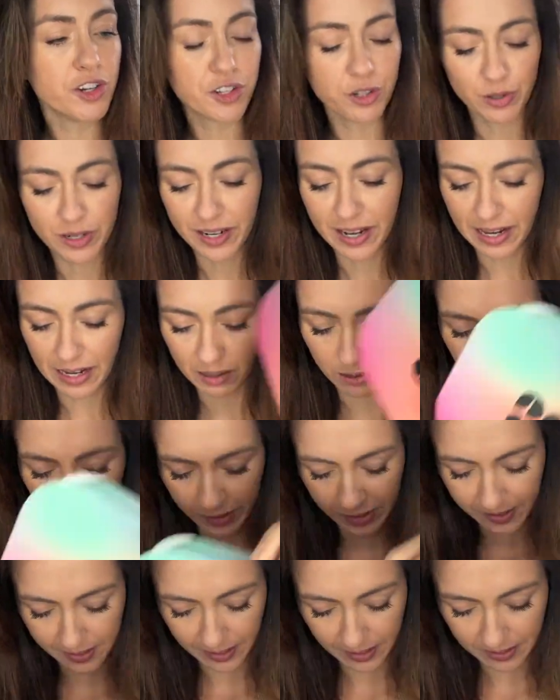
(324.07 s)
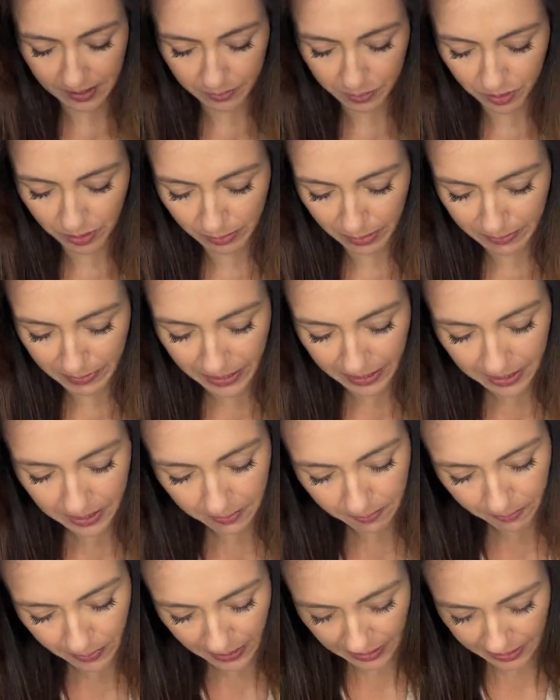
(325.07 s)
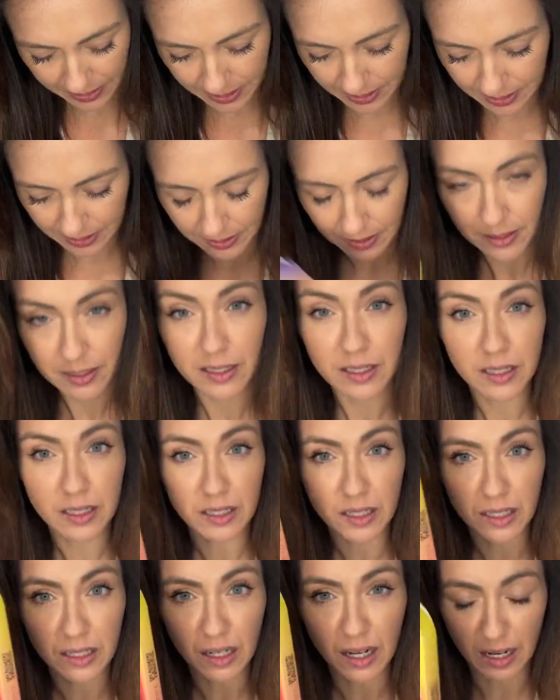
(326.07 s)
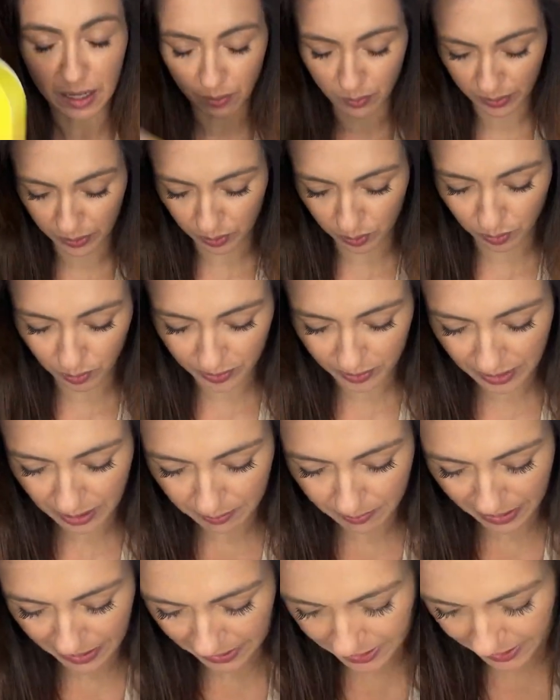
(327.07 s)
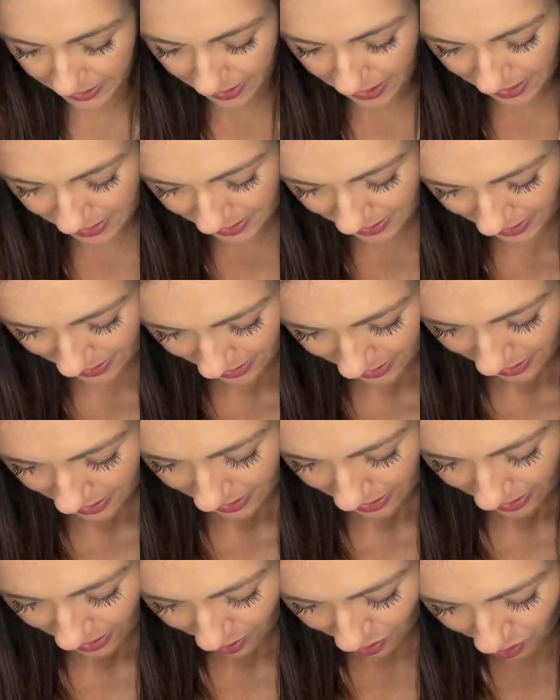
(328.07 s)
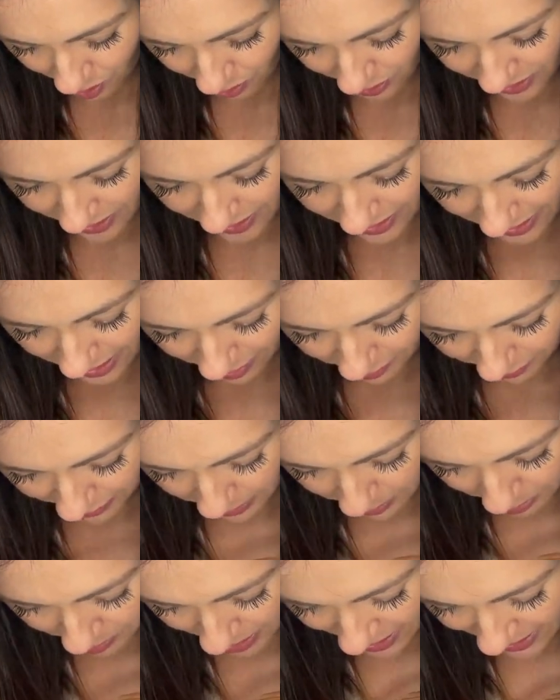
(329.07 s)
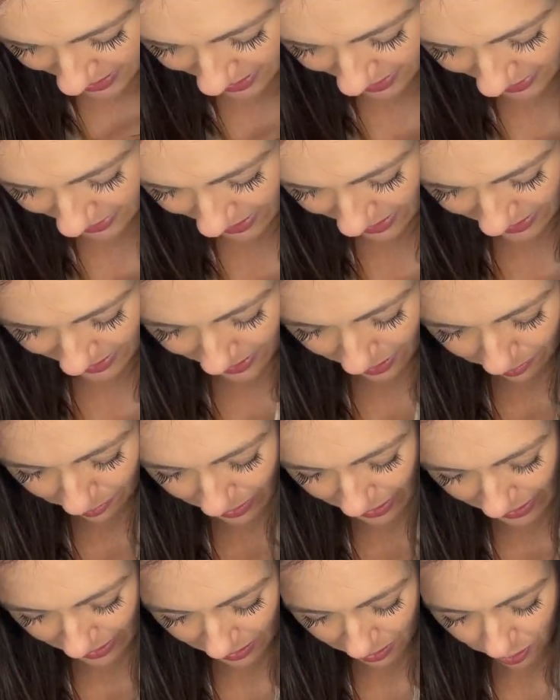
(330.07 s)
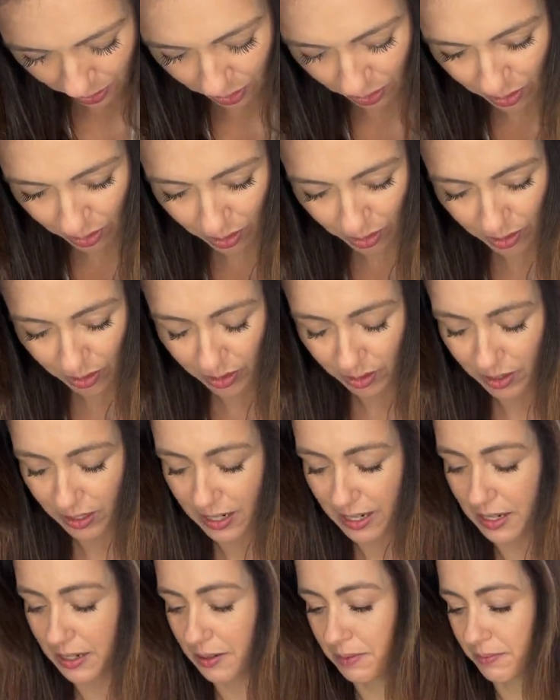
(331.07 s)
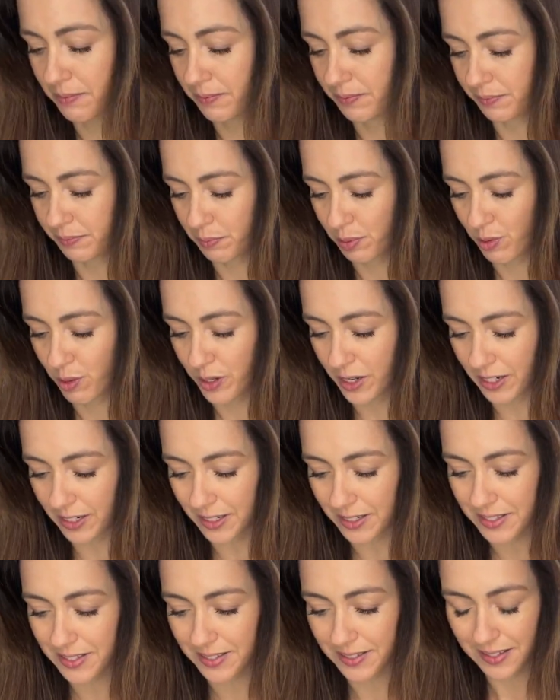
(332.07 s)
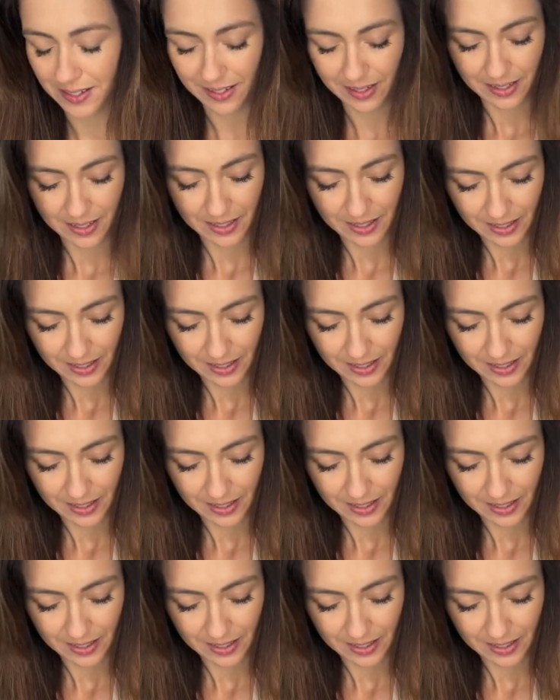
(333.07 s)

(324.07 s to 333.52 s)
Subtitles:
won't do it now, obviously, because I'm doing my makeup, but I will come back to that. Oh, this lovely brand sent me her products